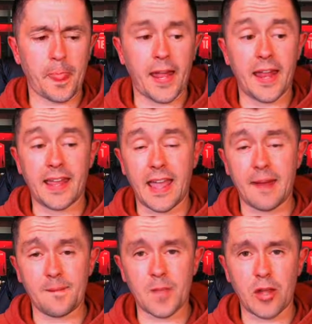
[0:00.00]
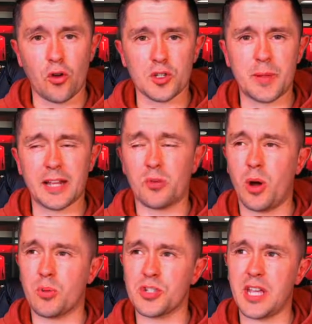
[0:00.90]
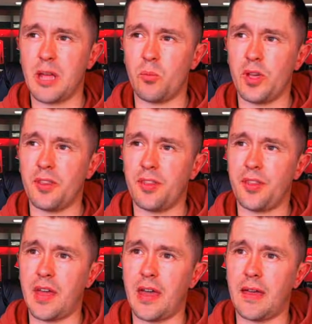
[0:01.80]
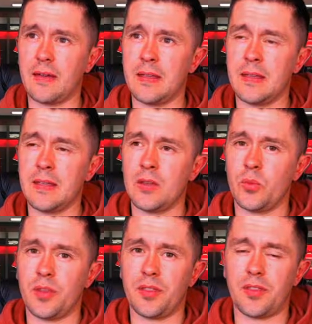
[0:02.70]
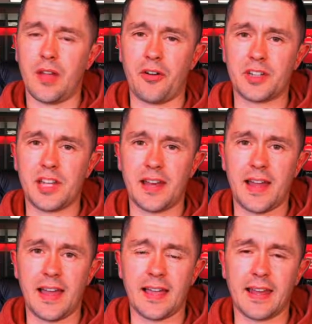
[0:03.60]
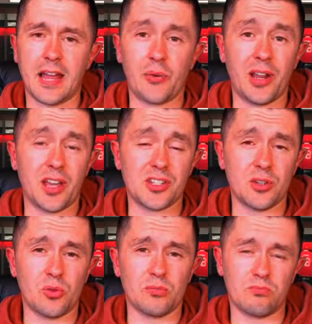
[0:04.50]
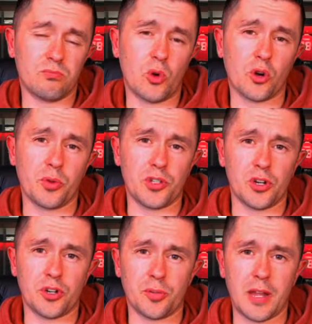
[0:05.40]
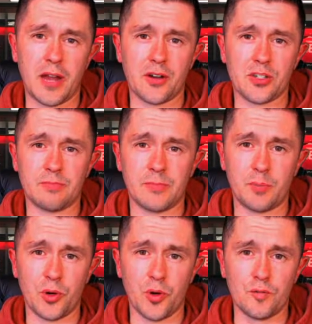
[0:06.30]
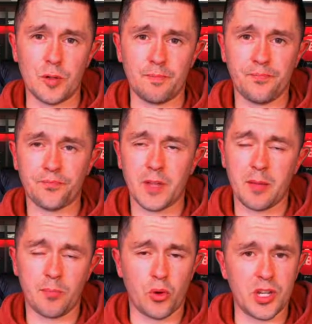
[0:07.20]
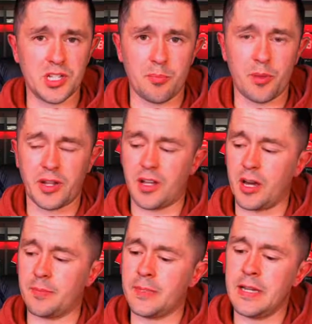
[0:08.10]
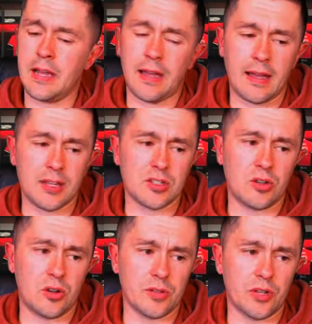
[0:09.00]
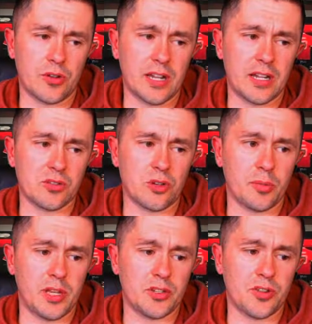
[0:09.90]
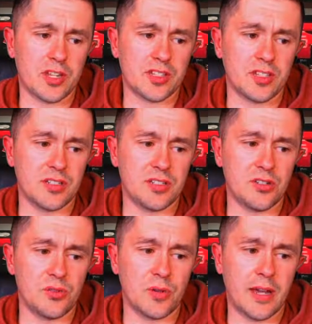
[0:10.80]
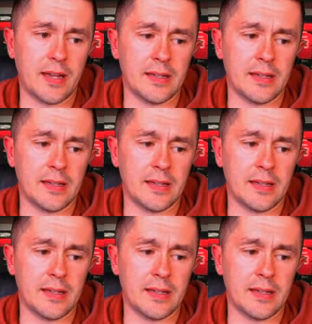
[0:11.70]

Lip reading: Again, it goes back to what we're saying with Eric Ten Hag and how he likes to work with younger players, improve them, put his imprint on them. So that is going to be interesting to